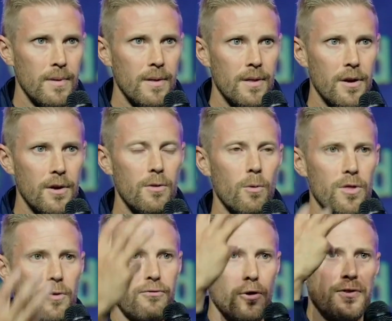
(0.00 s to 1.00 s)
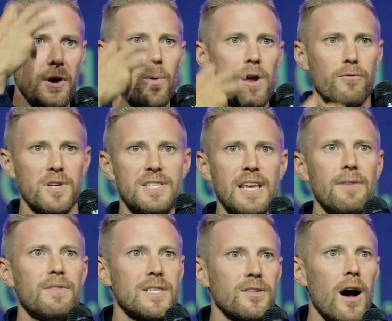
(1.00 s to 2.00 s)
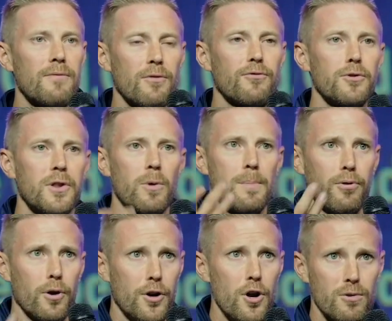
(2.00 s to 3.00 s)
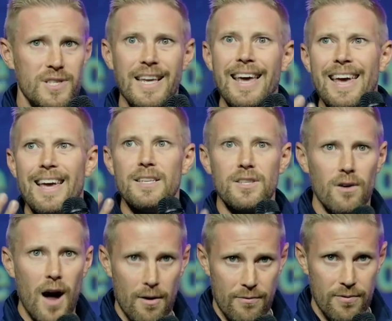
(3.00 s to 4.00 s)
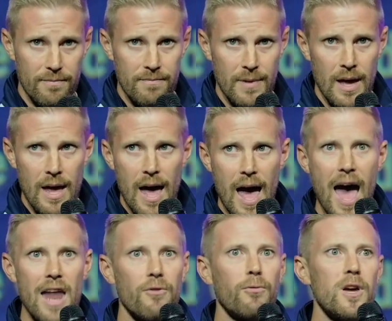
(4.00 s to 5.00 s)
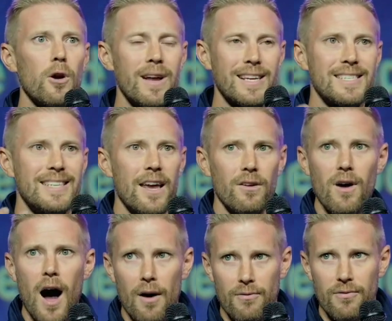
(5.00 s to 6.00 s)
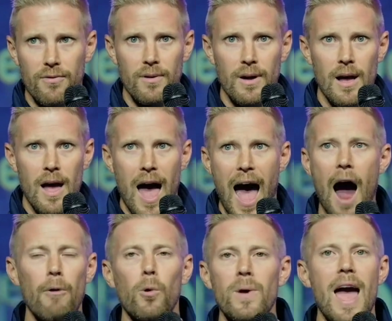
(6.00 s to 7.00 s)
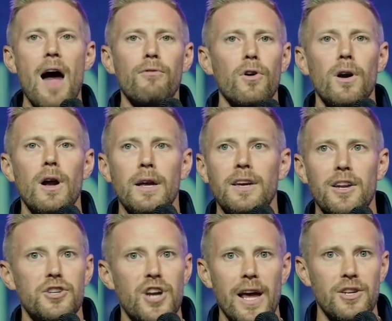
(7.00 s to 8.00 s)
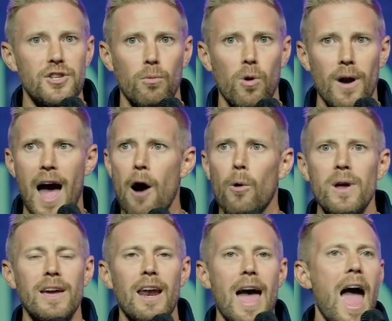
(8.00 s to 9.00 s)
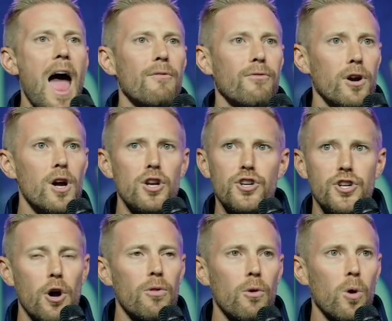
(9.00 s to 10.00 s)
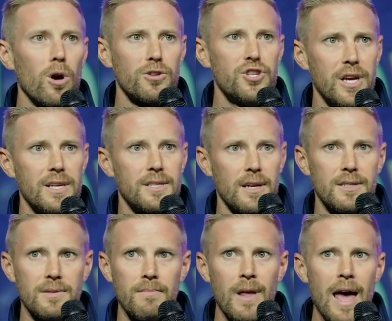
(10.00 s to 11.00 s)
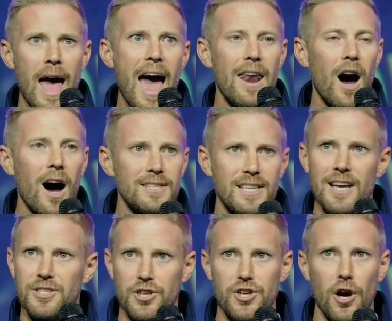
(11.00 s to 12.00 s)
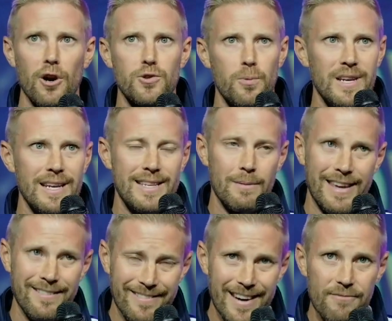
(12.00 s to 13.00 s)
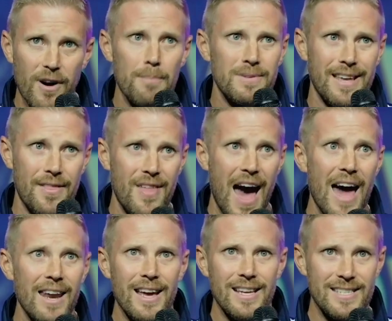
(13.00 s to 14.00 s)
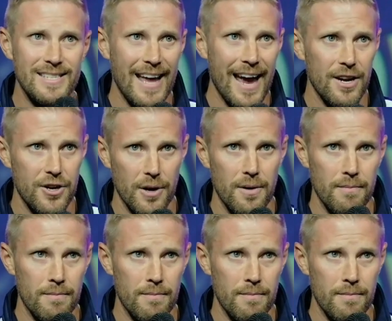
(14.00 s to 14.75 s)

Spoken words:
The fruit that we have received is love. The fruit that we produce is love. And if we don't extend love, how are we ever going to change the world? How are we going to ever show the world Jesus? And us as a church, we need to live up to that standard.